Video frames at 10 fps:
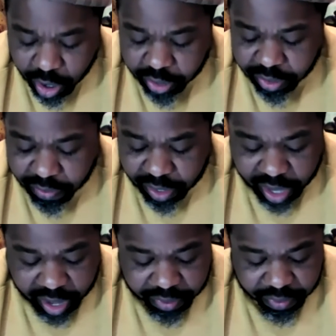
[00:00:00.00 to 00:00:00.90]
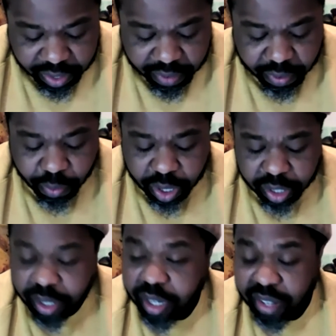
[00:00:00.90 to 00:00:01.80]
of the life of even
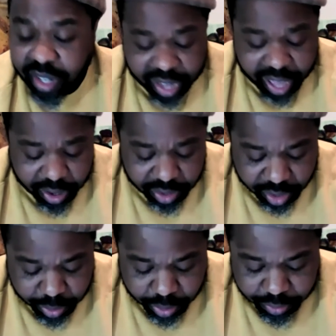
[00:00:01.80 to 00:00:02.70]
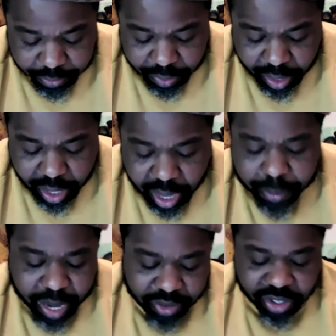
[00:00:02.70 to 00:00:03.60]
one is incalculable, I'm
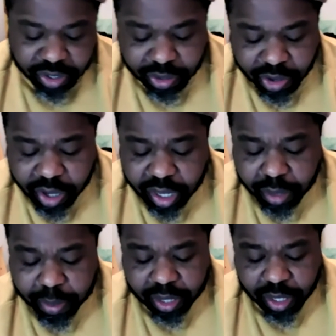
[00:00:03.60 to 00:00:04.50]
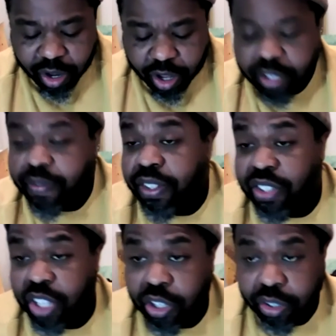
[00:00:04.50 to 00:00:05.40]
not just talking about the loss of a
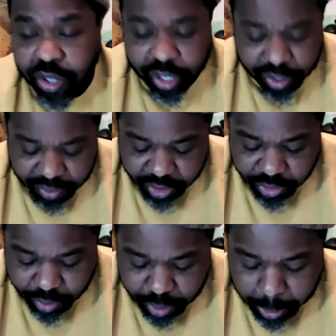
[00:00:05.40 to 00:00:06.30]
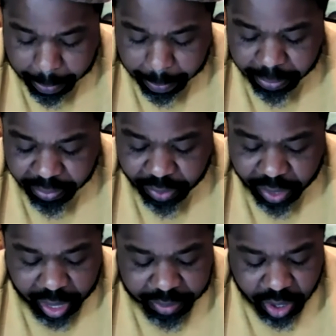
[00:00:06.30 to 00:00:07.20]
singular individual.
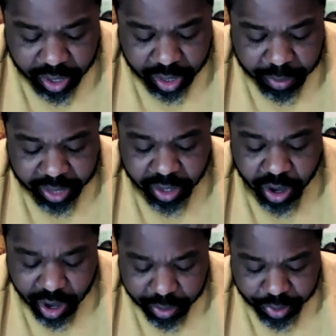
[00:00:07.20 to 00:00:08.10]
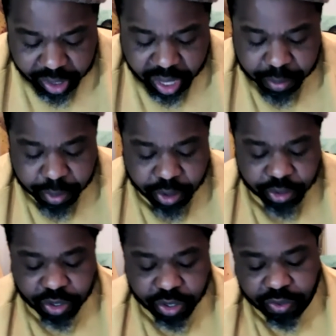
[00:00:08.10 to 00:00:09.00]
I'm talking about the heartbreak that
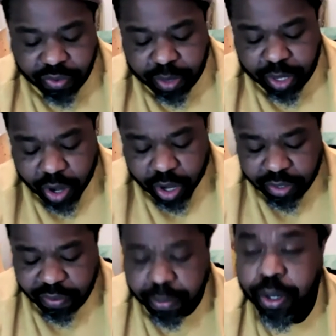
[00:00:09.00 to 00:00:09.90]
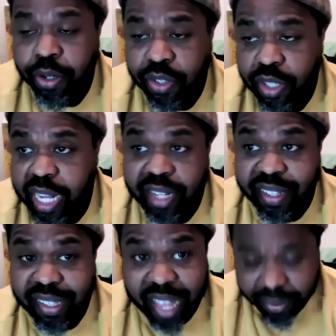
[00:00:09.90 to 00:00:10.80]
emerges from the loss of a person that is a
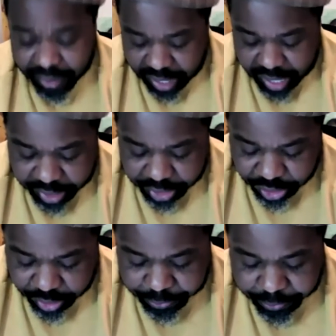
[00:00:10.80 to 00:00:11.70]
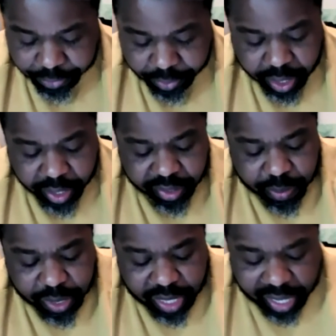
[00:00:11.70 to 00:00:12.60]
site of connection,
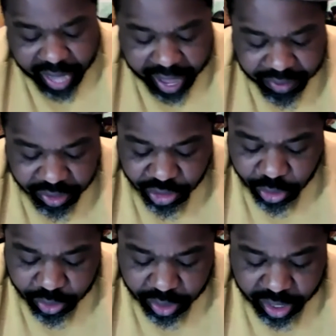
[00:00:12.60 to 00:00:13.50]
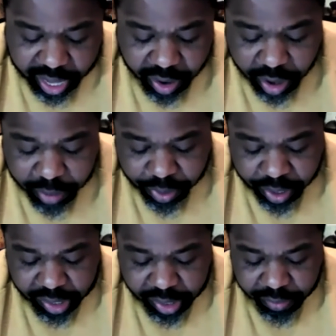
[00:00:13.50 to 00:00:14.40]
someone that laughed and joked and had heartbreak,